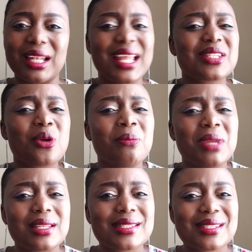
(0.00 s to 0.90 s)
Let's
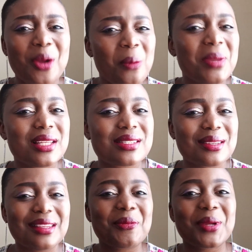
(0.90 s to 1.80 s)
commit
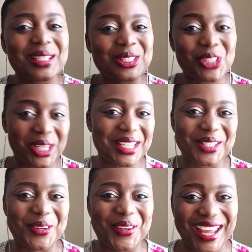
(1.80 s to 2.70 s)
so that we can journey
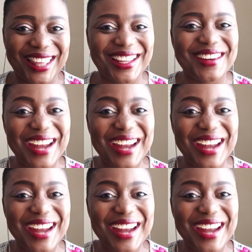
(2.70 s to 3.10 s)
together,